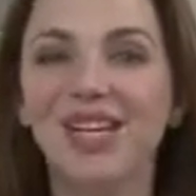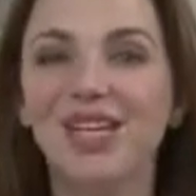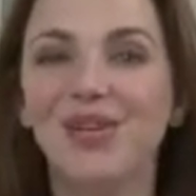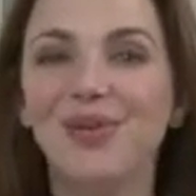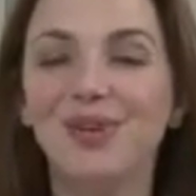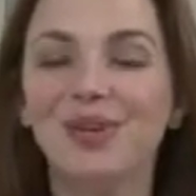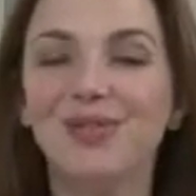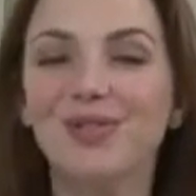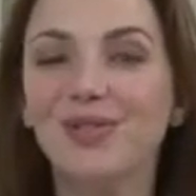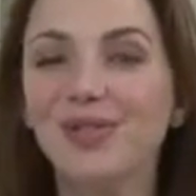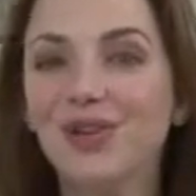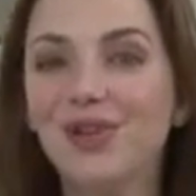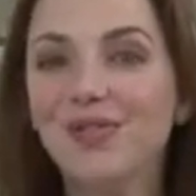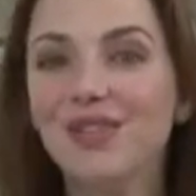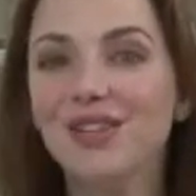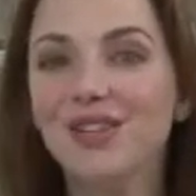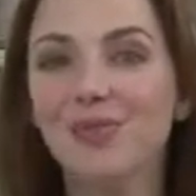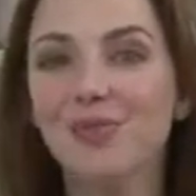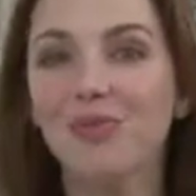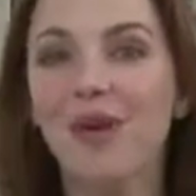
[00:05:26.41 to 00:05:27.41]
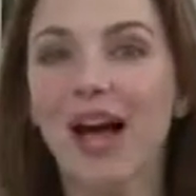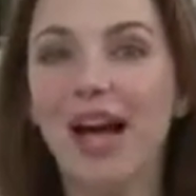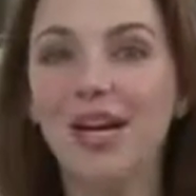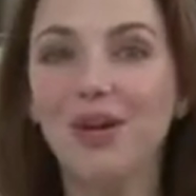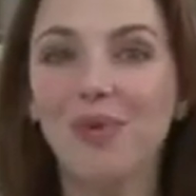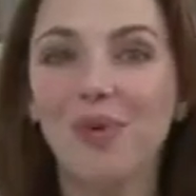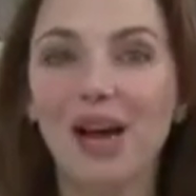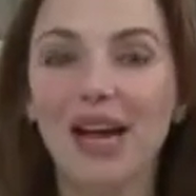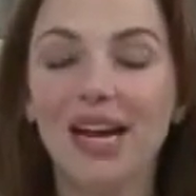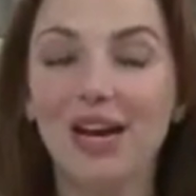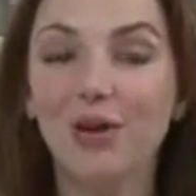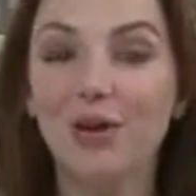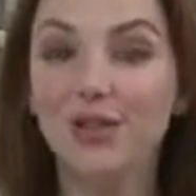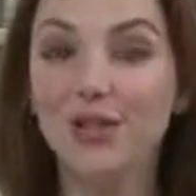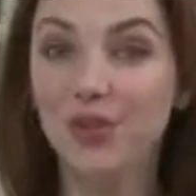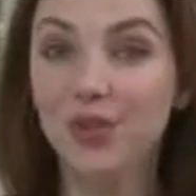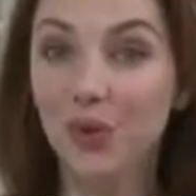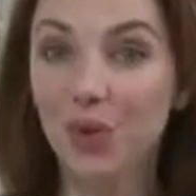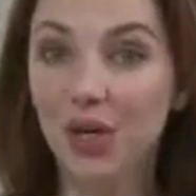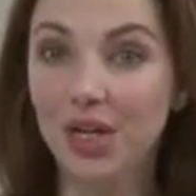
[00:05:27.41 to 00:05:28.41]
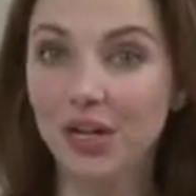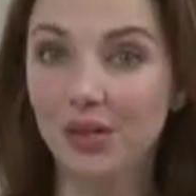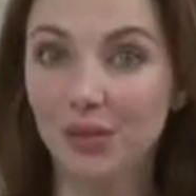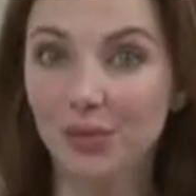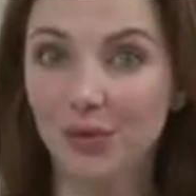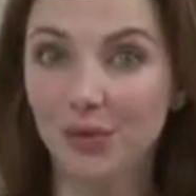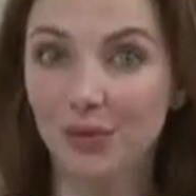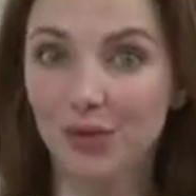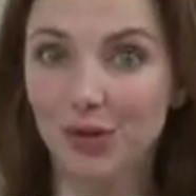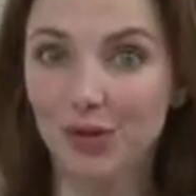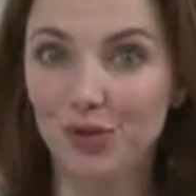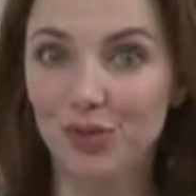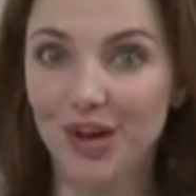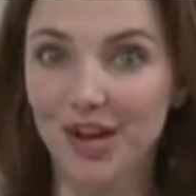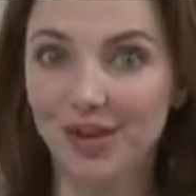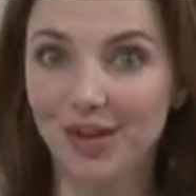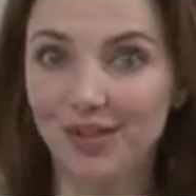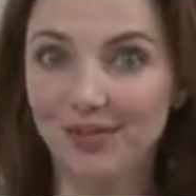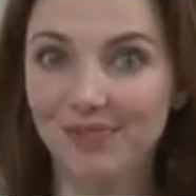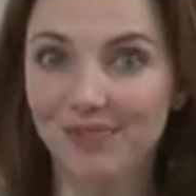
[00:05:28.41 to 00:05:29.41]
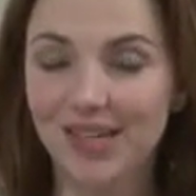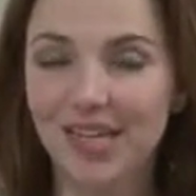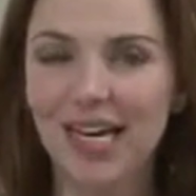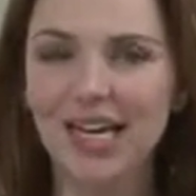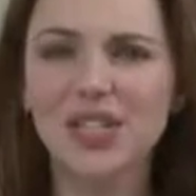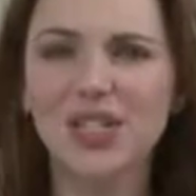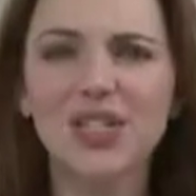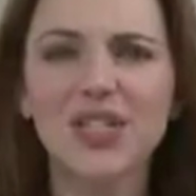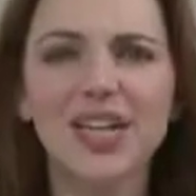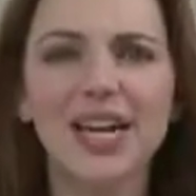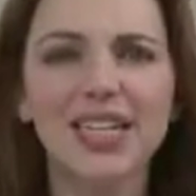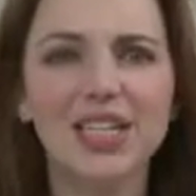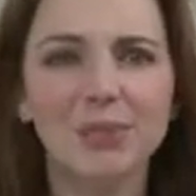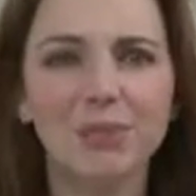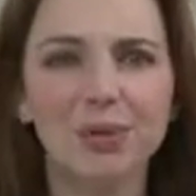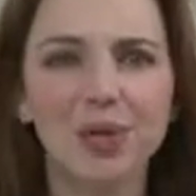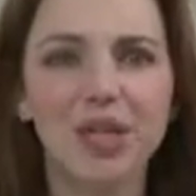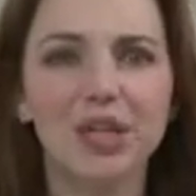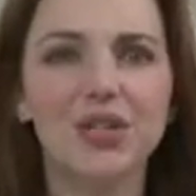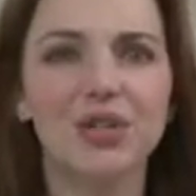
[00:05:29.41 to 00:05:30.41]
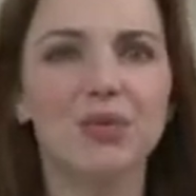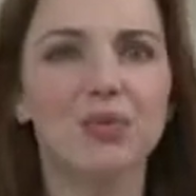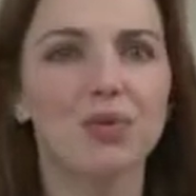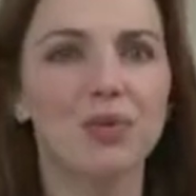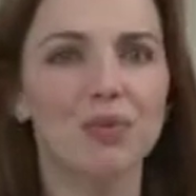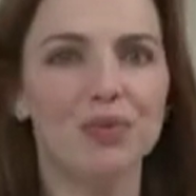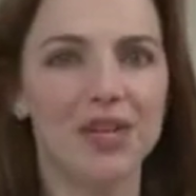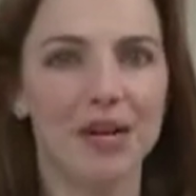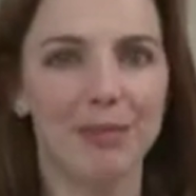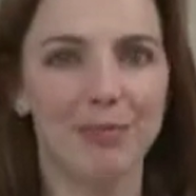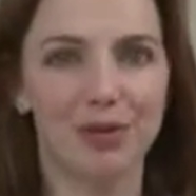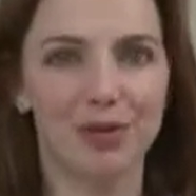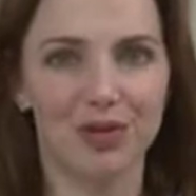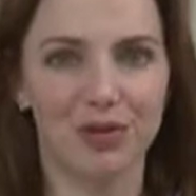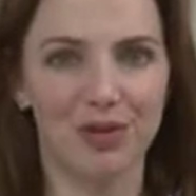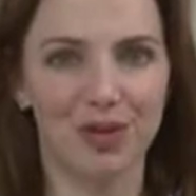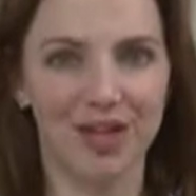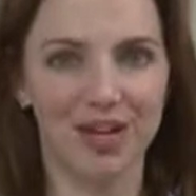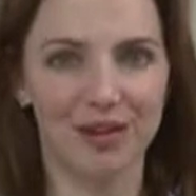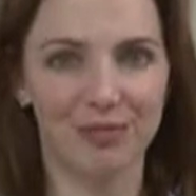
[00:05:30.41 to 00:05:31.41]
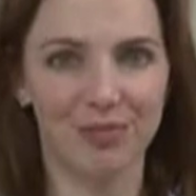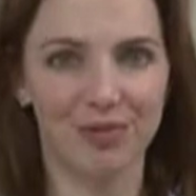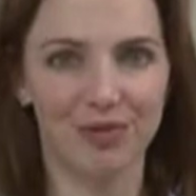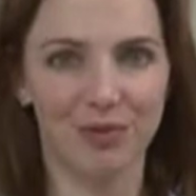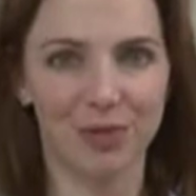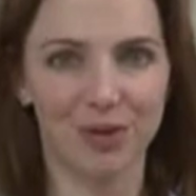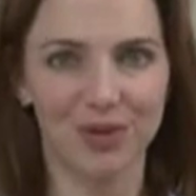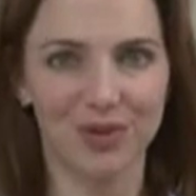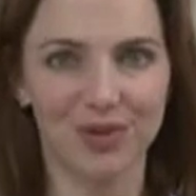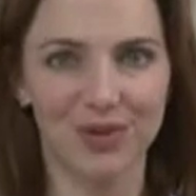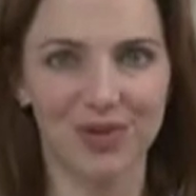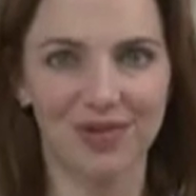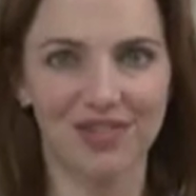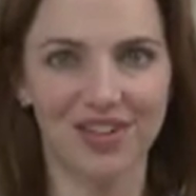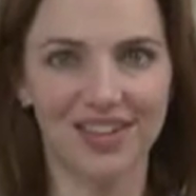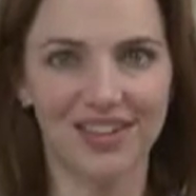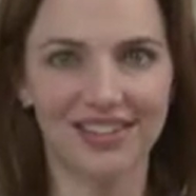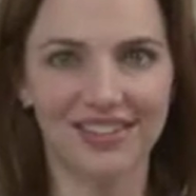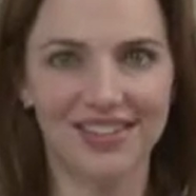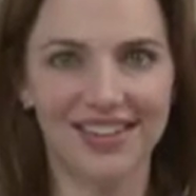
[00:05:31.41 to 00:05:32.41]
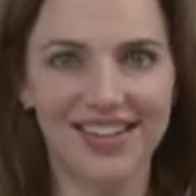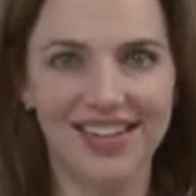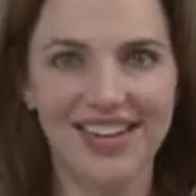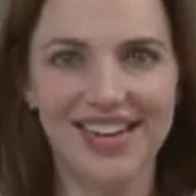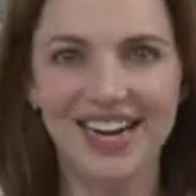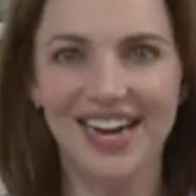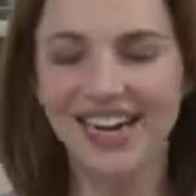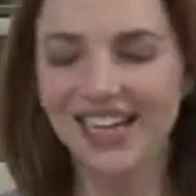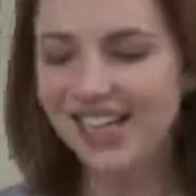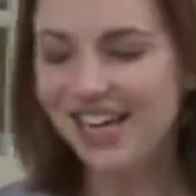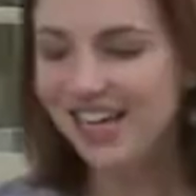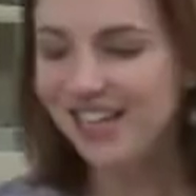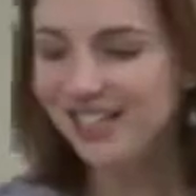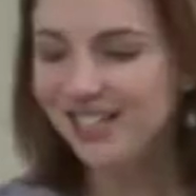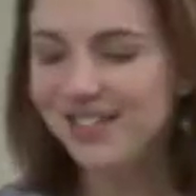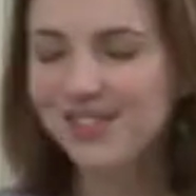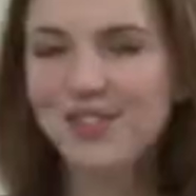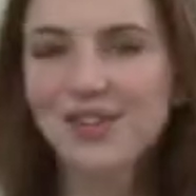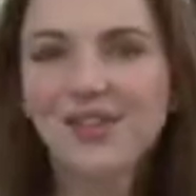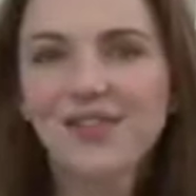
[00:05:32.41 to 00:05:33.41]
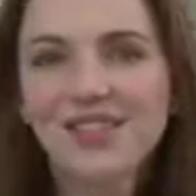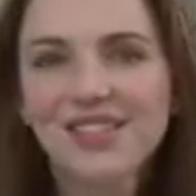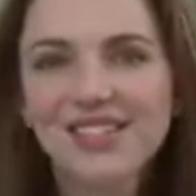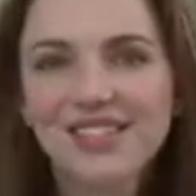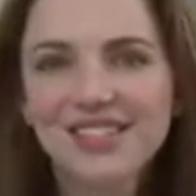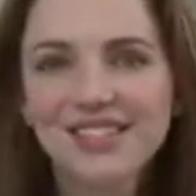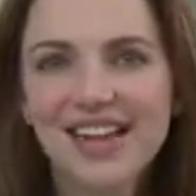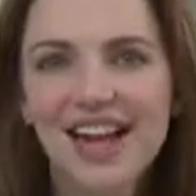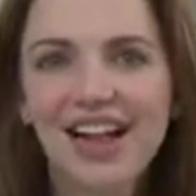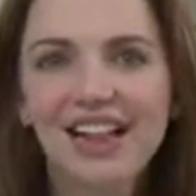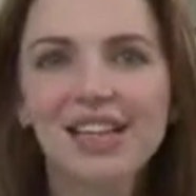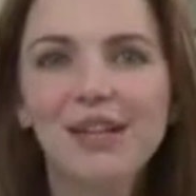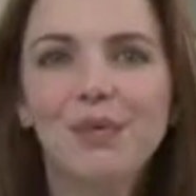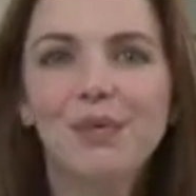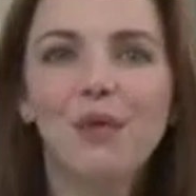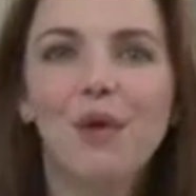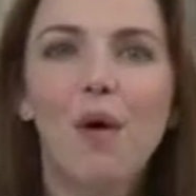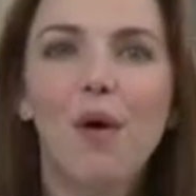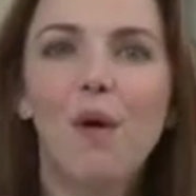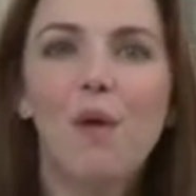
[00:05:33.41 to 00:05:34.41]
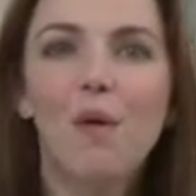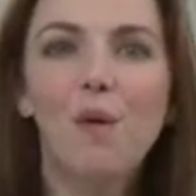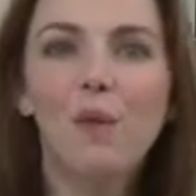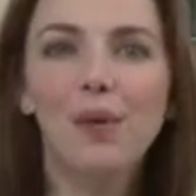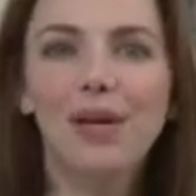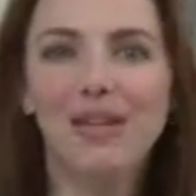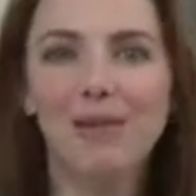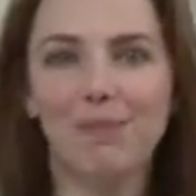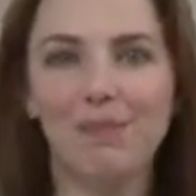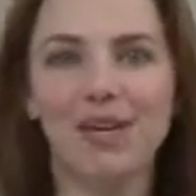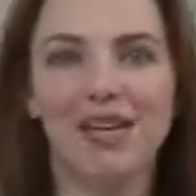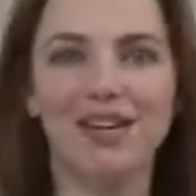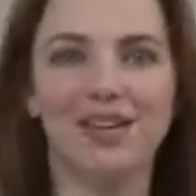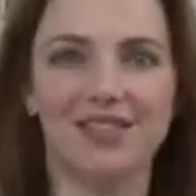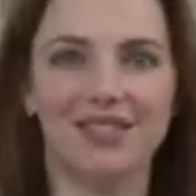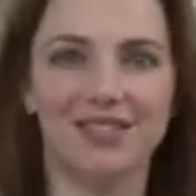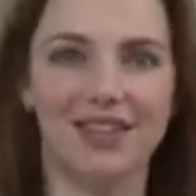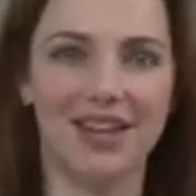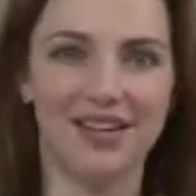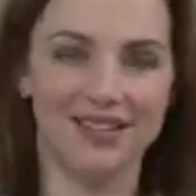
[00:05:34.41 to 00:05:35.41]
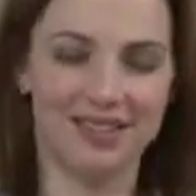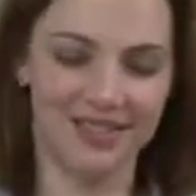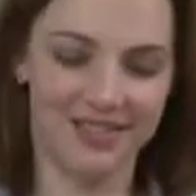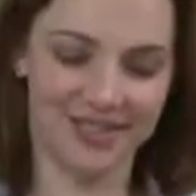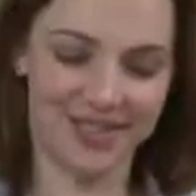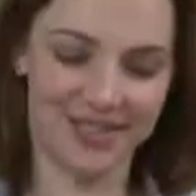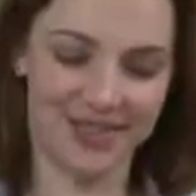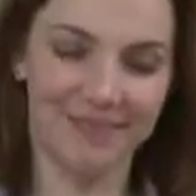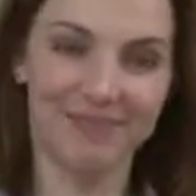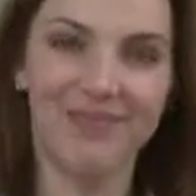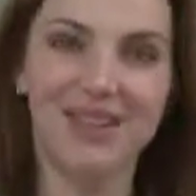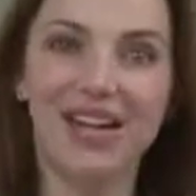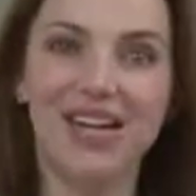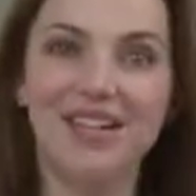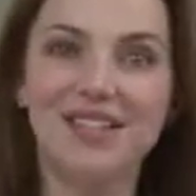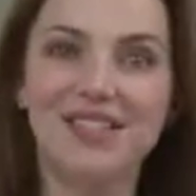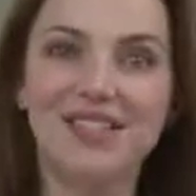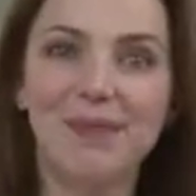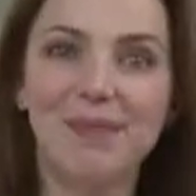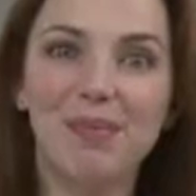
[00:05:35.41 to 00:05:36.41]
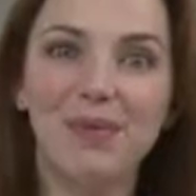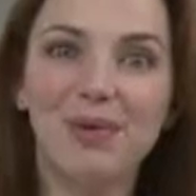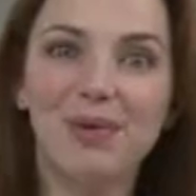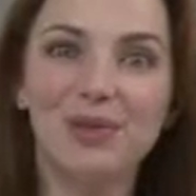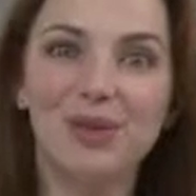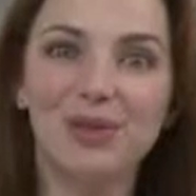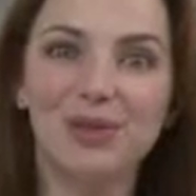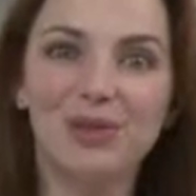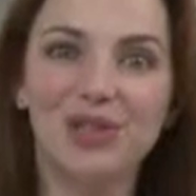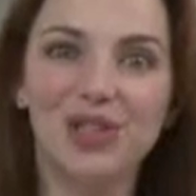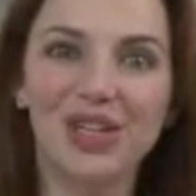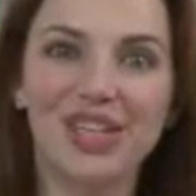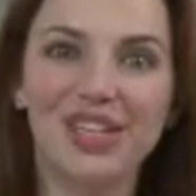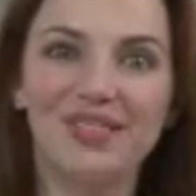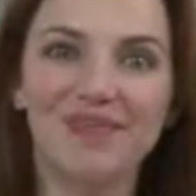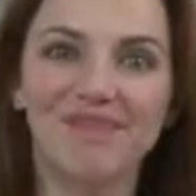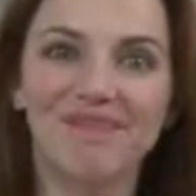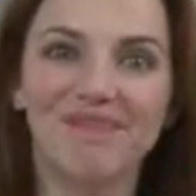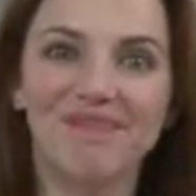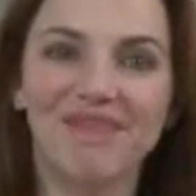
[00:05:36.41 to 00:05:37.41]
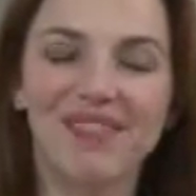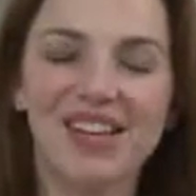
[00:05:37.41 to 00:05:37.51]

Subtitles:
You can serve this right away or store it in the refrigerator. I just like to bring it to room temperature again before serving. I like to serve this salad with whole wheat pita slices and a simple grilled chicken.